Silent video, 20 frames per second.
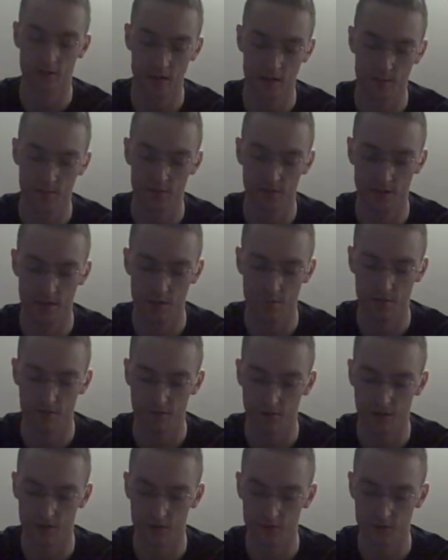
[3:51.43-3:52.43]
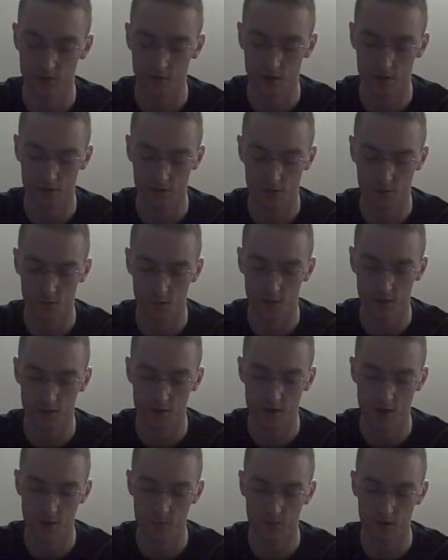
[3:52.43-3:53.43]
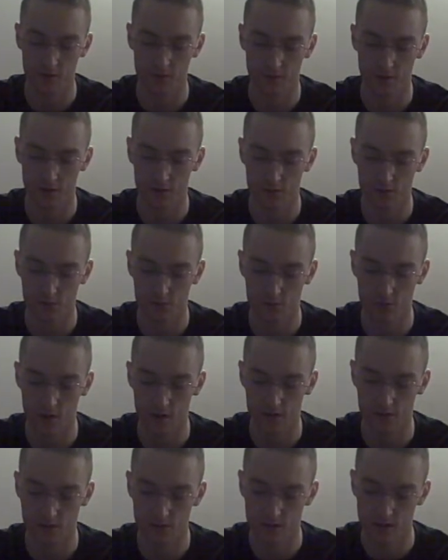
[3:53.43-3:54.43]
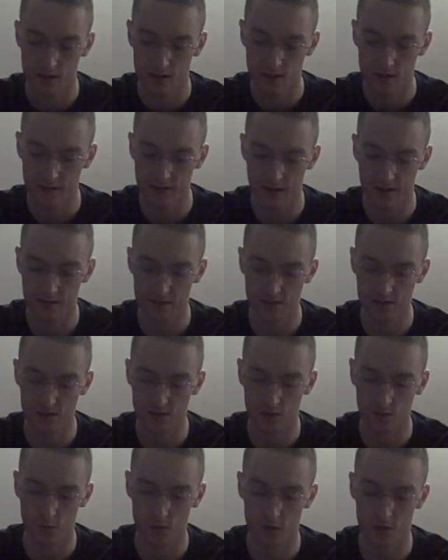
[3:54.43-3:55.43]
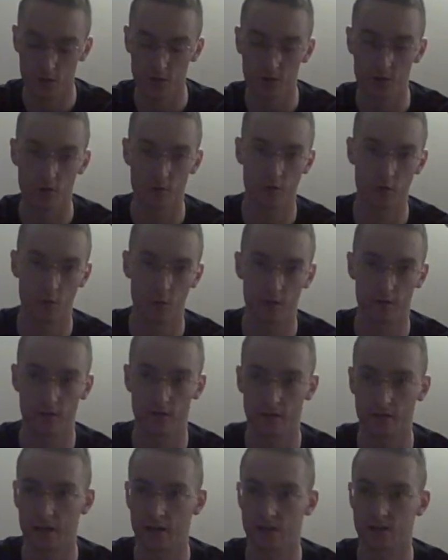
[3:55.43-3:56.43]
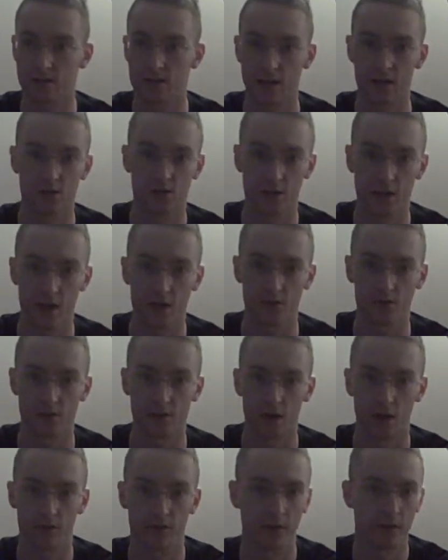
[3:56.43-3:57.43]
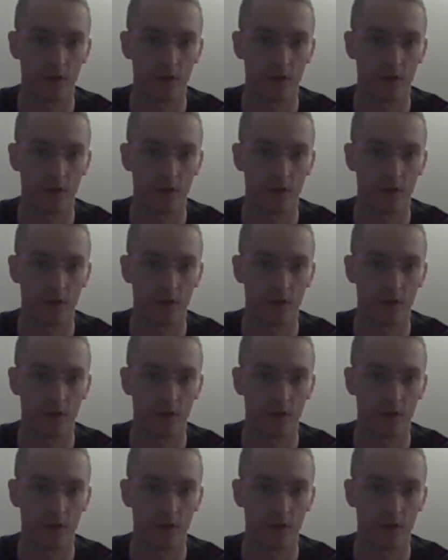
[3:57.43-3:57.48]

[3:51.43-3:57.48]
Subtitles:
Keep your fingers crossed is one. Are you keeping your fingers crossed that this is going to work, or are you doing the things to educate yourself?